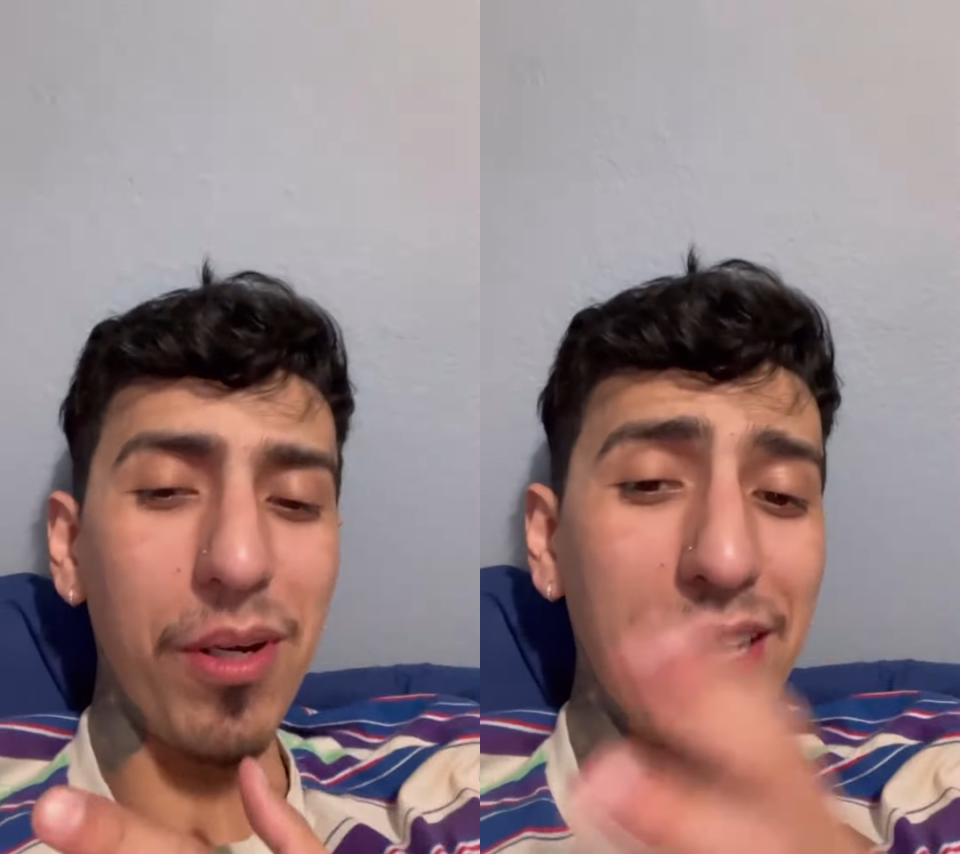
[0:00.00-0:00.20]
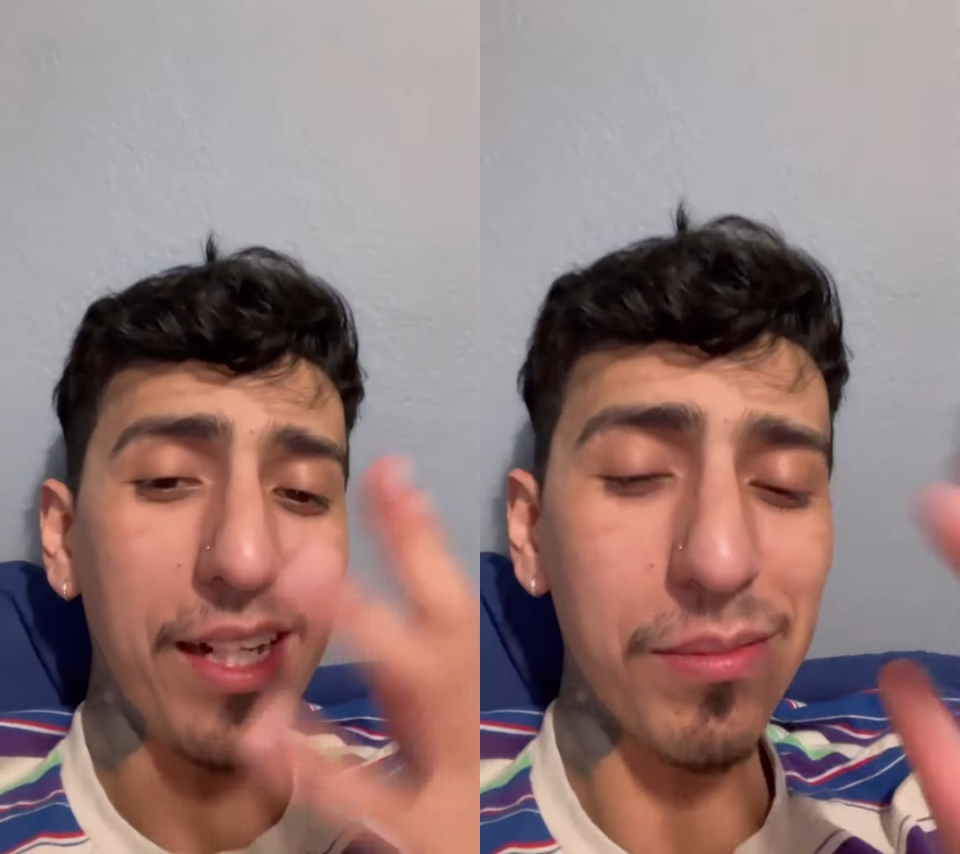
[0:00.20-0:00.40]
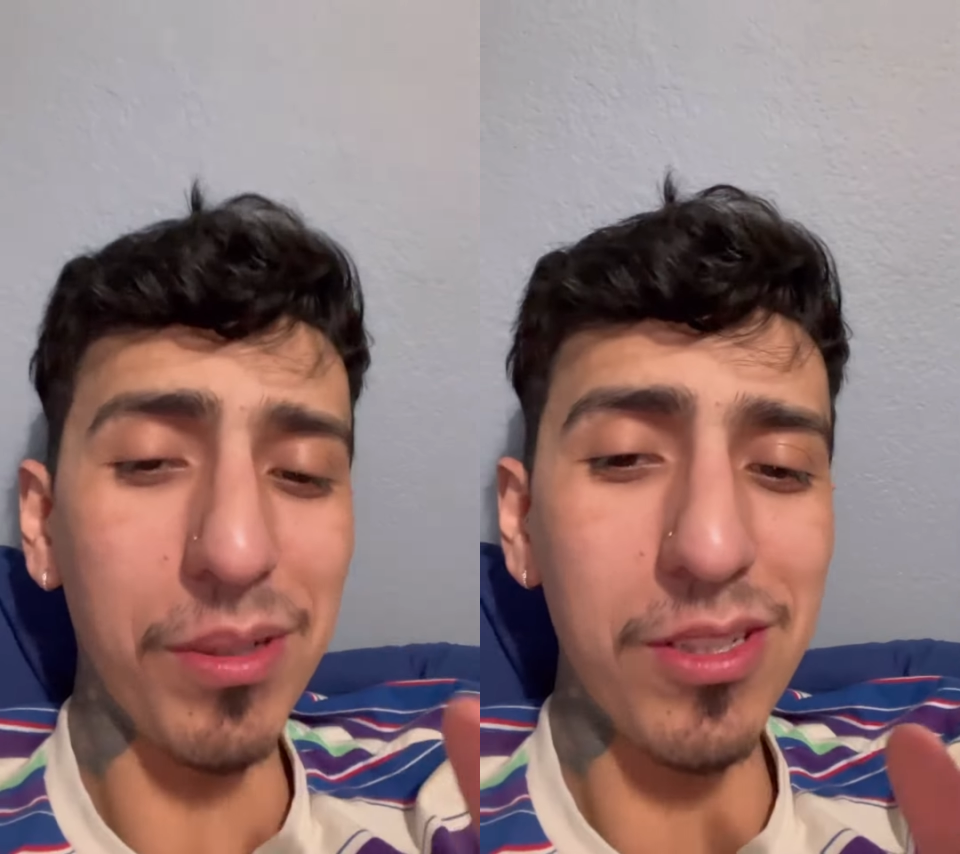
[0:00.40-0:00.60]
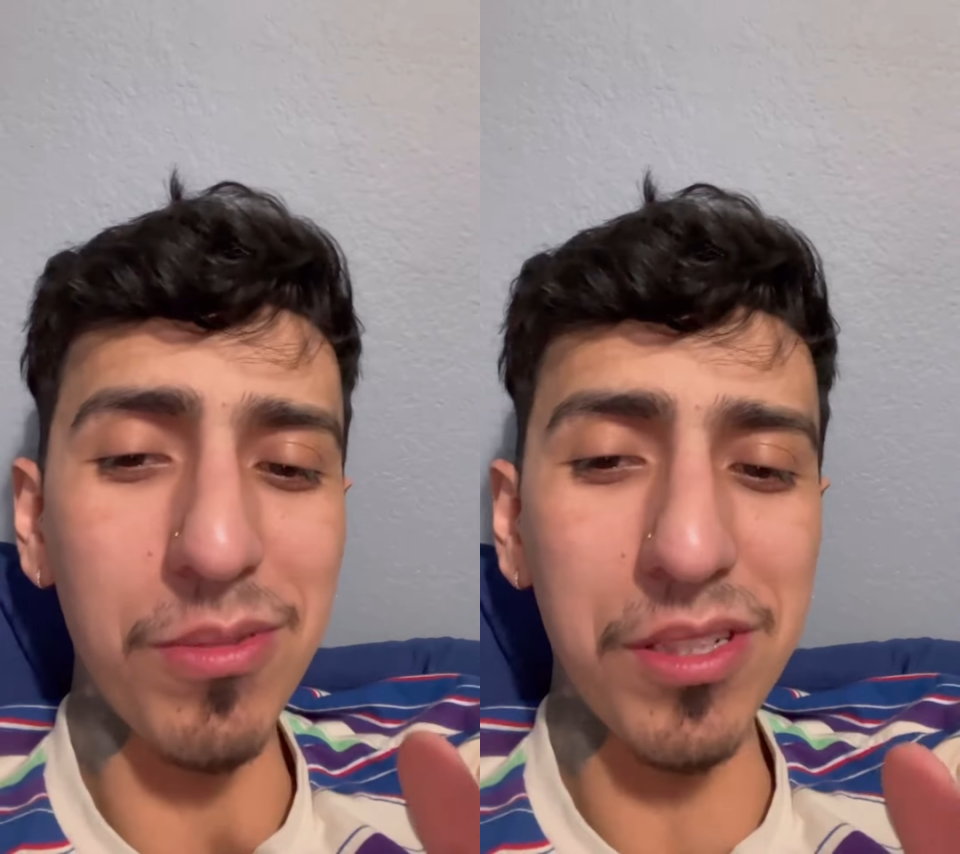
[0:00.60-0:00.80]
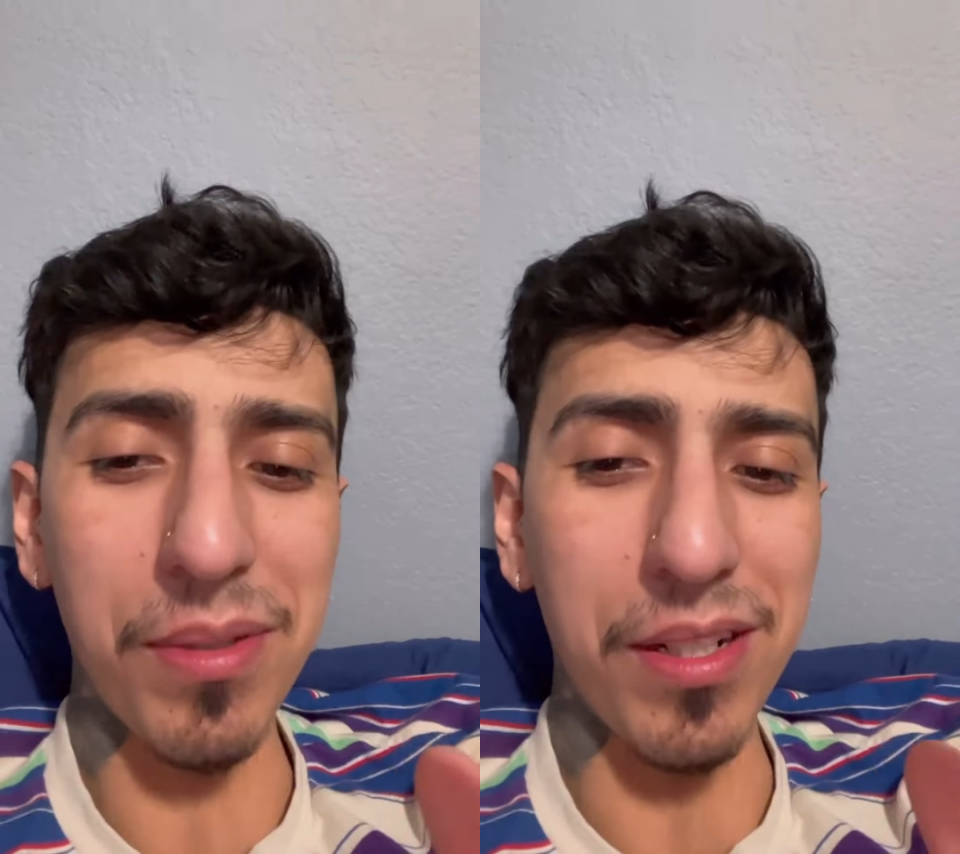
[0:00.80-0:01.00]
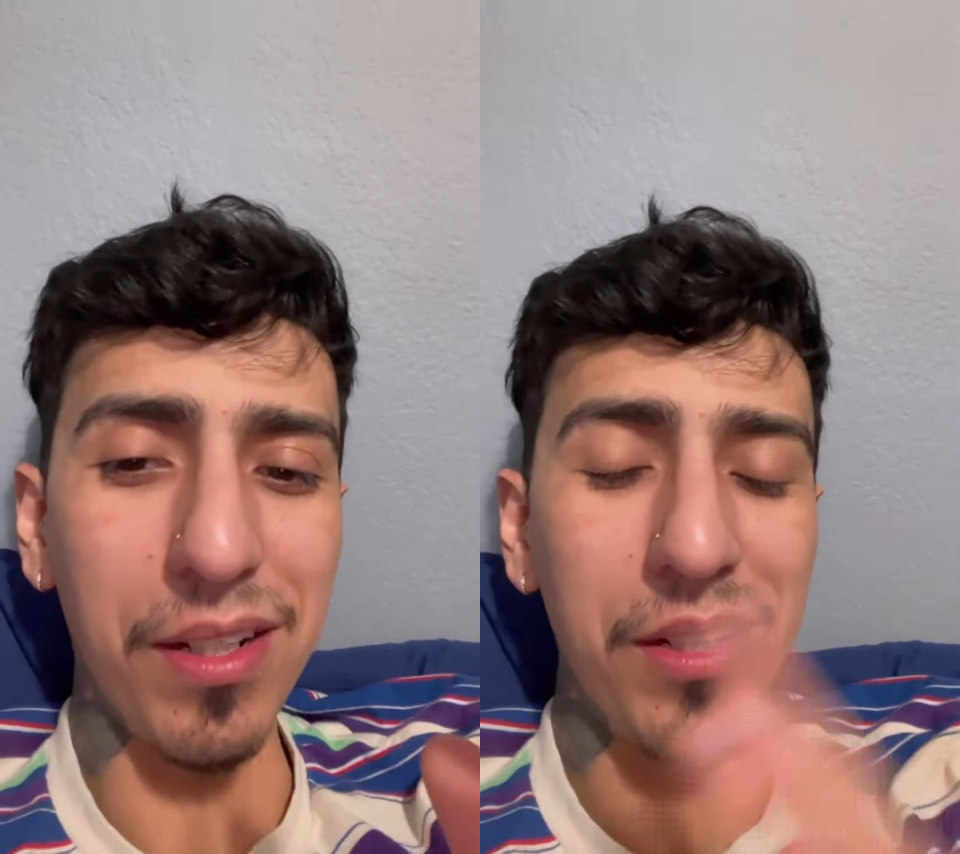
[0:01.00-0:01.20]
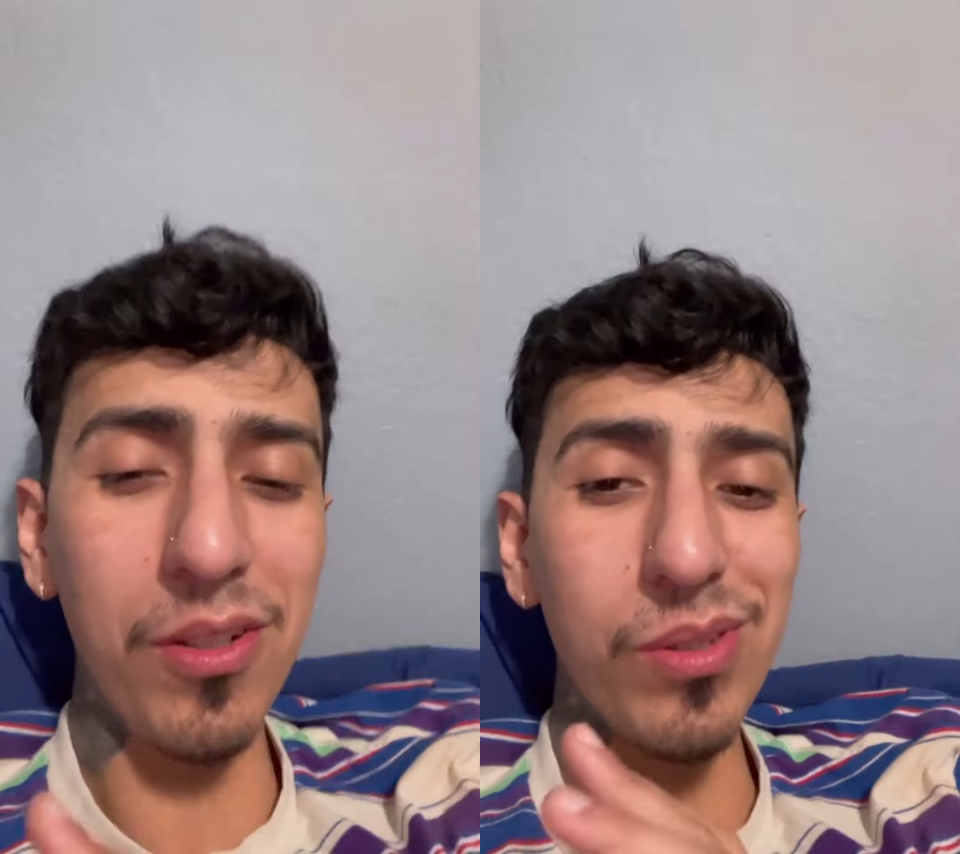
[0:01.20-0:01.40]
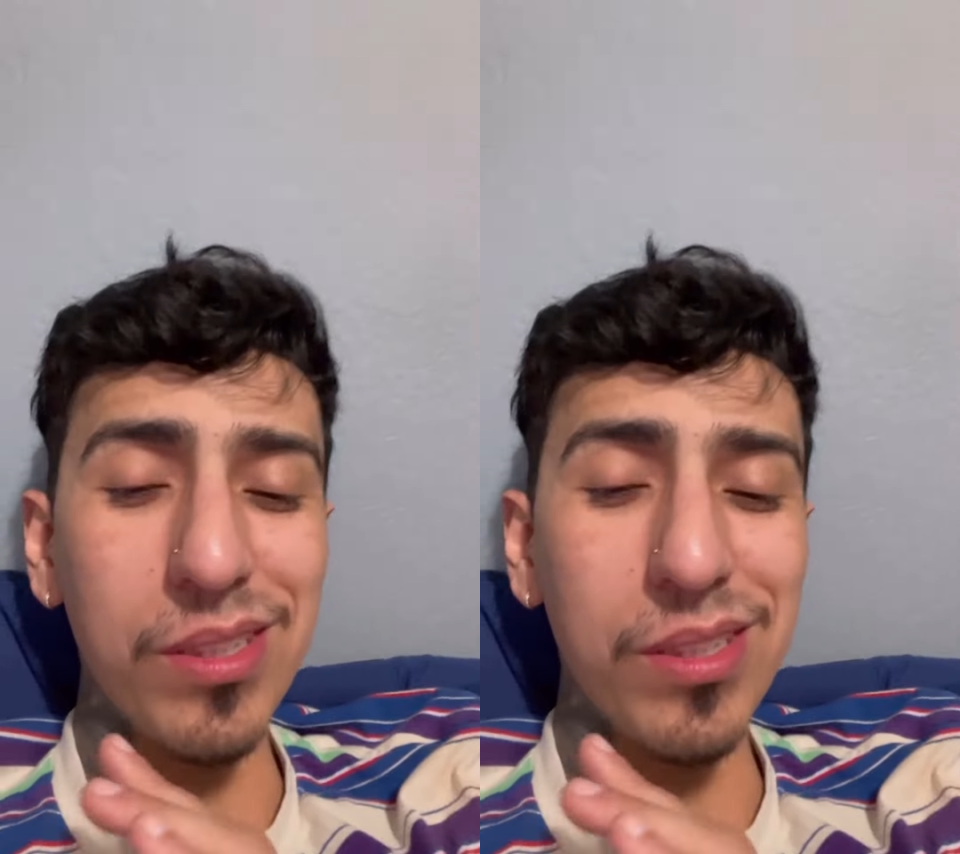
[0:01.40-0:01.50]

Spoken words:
I can't explain too much about it. All I know,